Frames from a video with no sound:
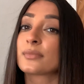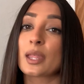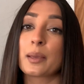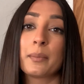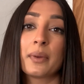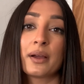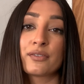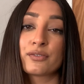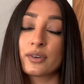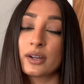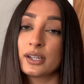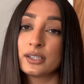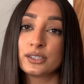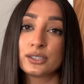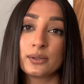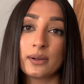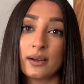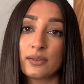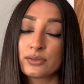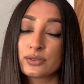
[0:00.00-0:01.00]
my friend,
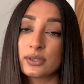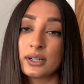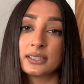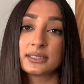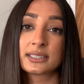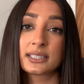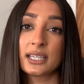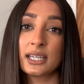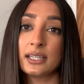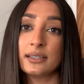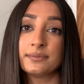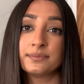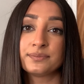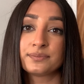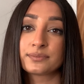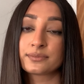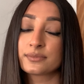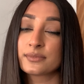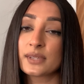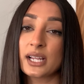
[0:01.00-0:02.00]
you have dry skin
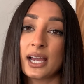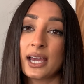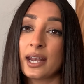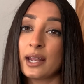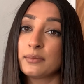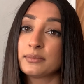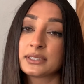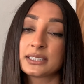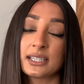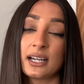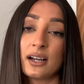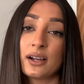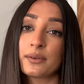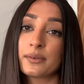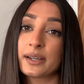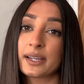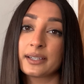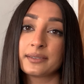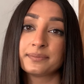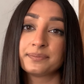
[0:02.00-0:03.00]
and I'm
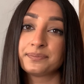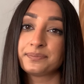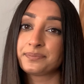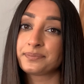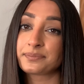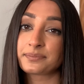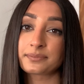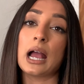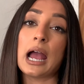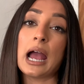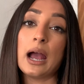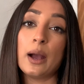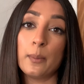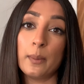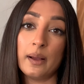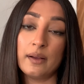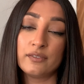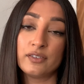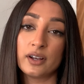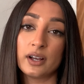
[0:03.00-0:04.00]
sorry.
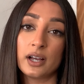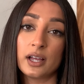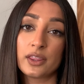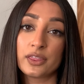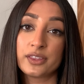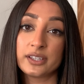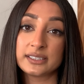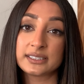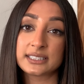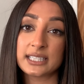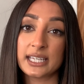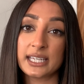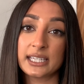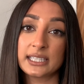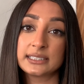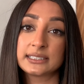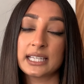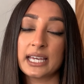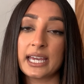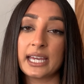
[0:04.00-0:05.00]
However, this
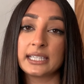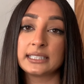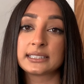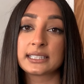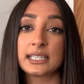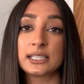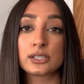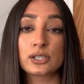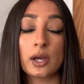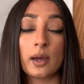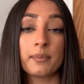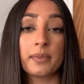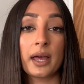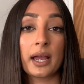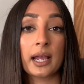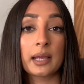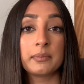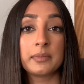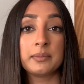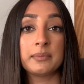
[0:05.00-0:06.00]
is a skin type
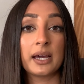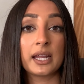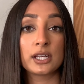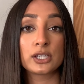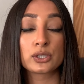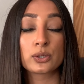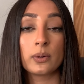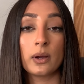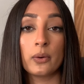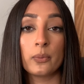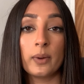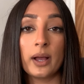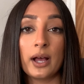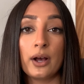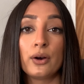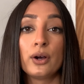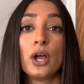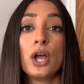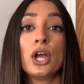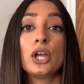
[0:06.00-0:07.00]
that can be managed quite
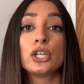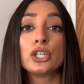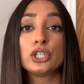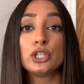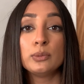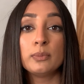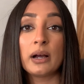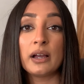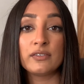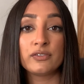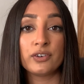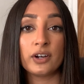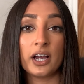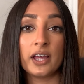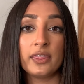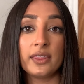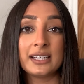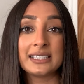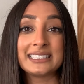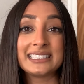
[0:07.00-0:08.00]
well. You might
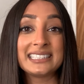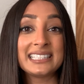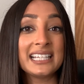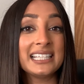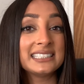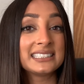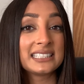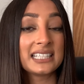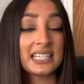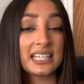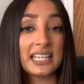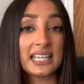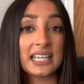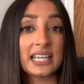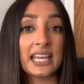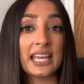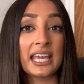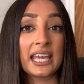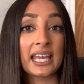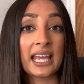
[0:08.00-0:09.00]
find that
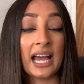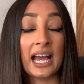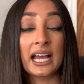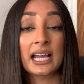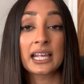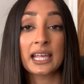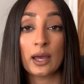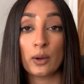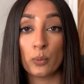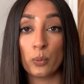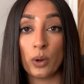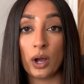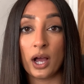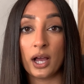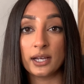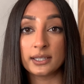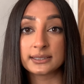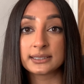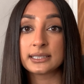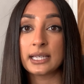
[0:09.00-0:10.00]
seasonally it can get
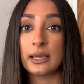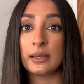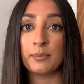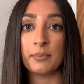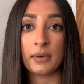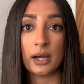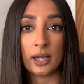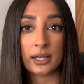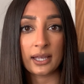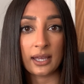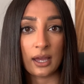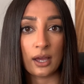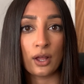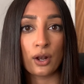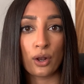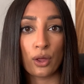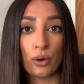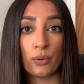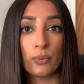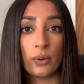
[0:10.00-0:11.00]
worse. It might get a
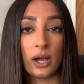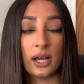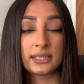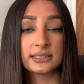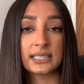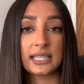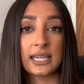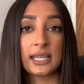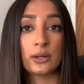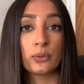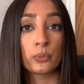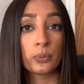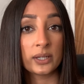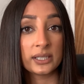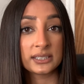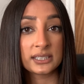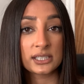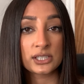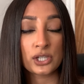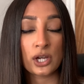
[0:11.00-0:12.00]
lot worse in
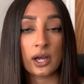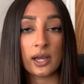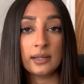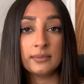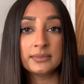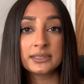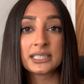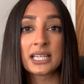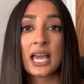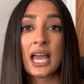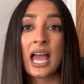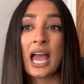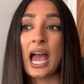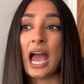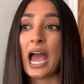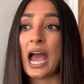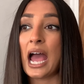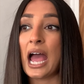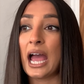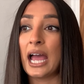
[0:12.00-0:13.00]
winter times
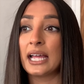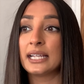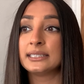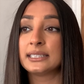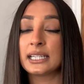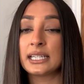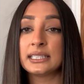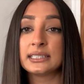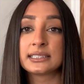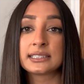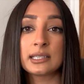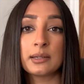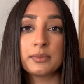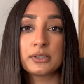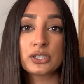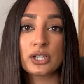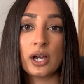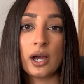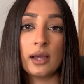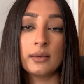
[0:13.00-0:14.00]
and in summer
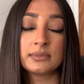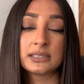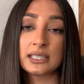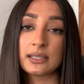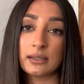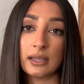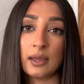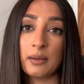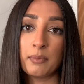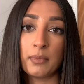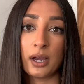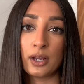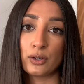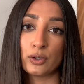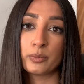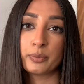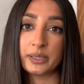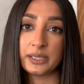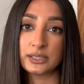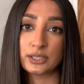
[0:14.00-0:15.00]
times it, it might
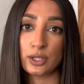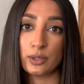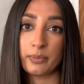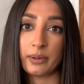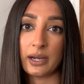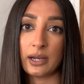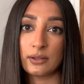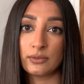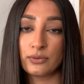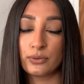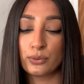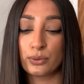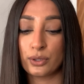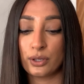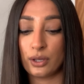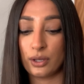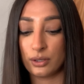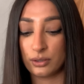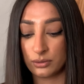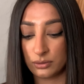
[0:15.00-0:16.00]
not be so bad for
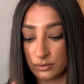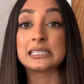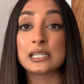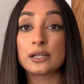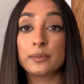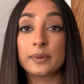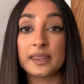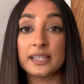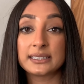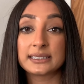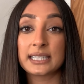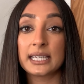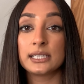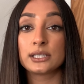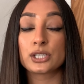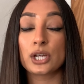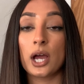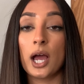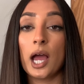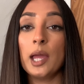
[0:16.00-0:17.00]
you. To deal with this skin
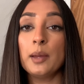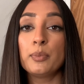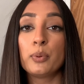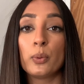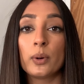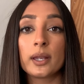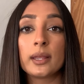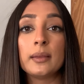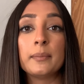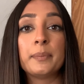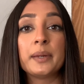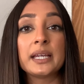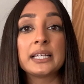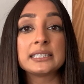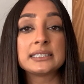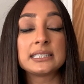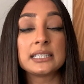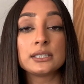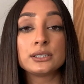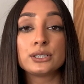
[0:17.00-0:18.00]
type, one of the
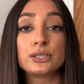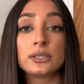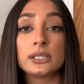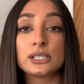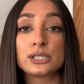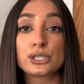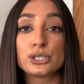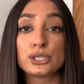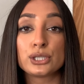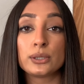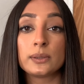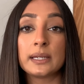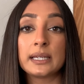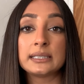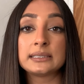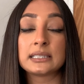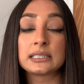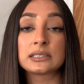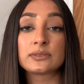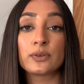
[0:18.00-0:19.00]
biggest things you need to do
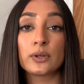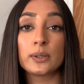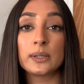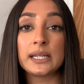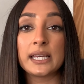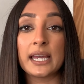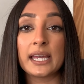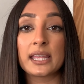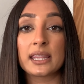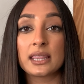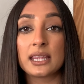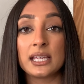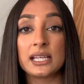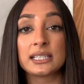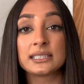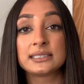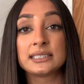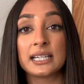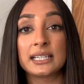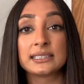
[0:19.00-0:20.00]
is exfoliate
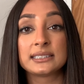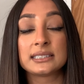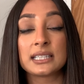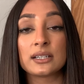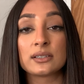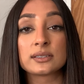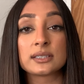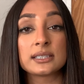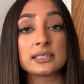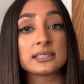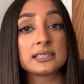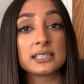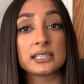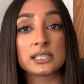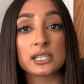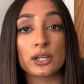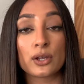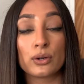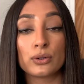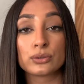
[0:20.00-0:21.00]
the dead cells that are
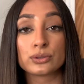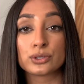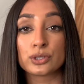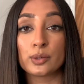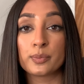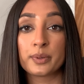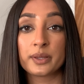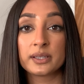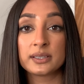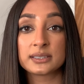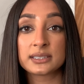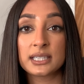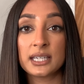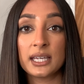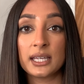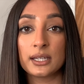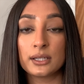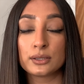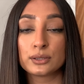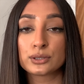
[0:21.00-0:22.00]
sitting on top of the
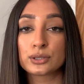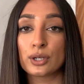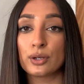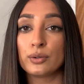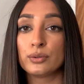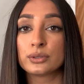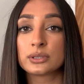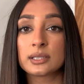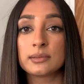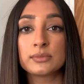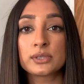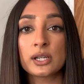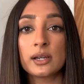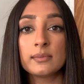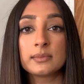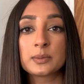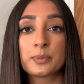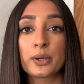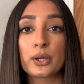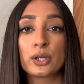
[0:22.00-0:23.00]
skin. So
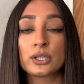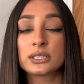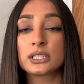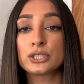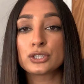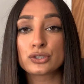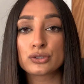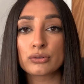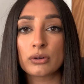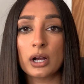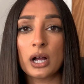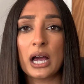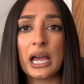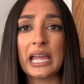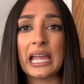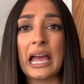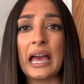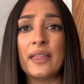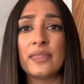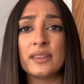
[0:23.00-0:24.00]
sometimes because it's
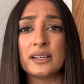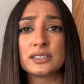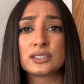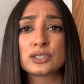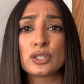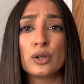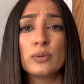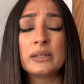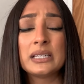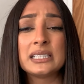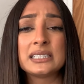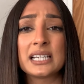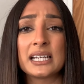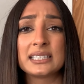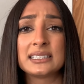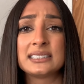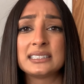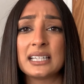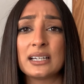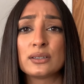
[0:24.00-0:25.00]
dry and there's so many
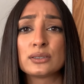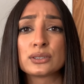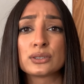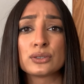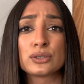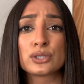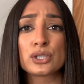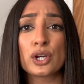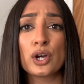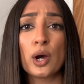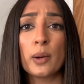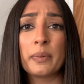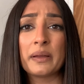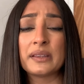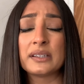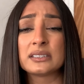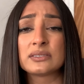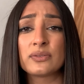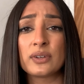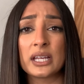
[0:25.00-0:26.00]
dead cells on the top and
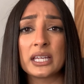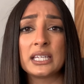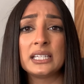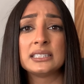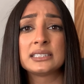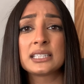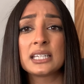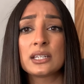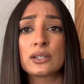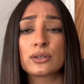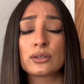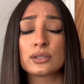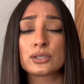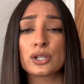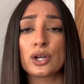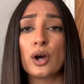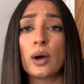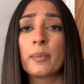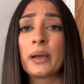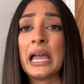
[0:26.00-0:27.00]
there's flaky skin on the
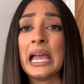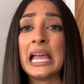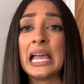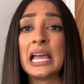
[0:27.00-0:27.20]
top,